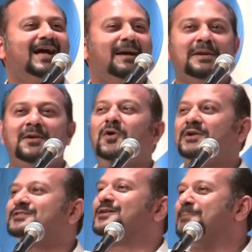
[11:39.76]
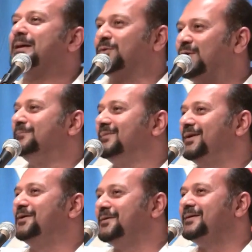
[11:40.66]
I mean, no disrespect to him,
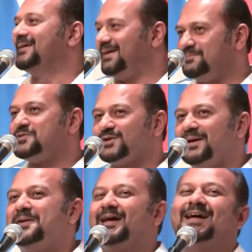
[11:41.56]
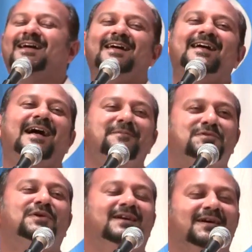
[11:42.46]
you know. I'm
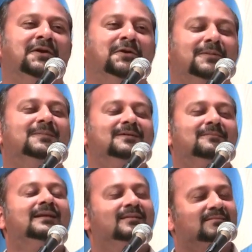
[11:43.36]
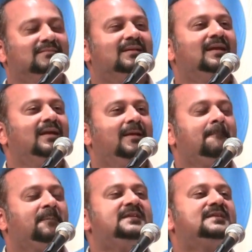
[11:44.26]
sure, you know.
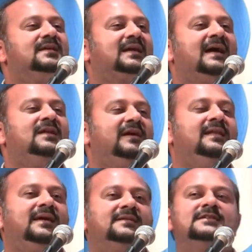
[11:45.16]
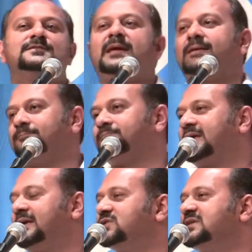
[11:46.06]
But these are the kind of allegations made.
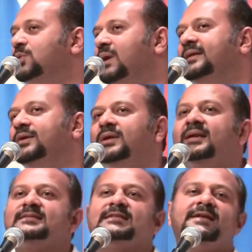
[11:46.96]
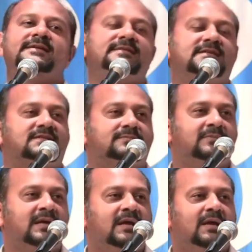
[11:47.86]
You see, what they don't understand is this.
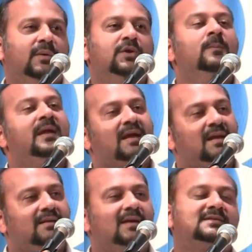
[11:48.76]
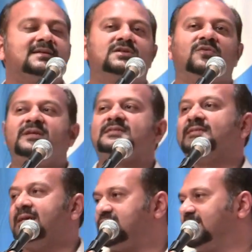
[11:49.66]
When you make allegations of
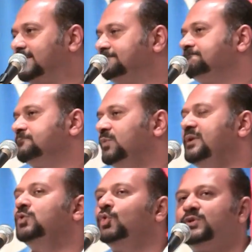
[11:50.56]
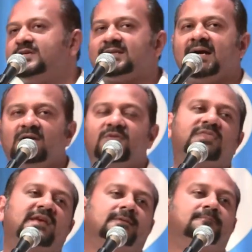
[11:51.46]
this nature, when you do this kind of
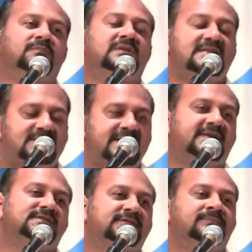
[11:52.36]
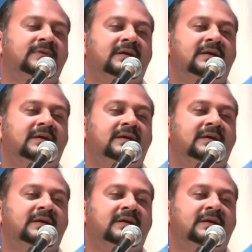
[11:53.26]
a thing, these things,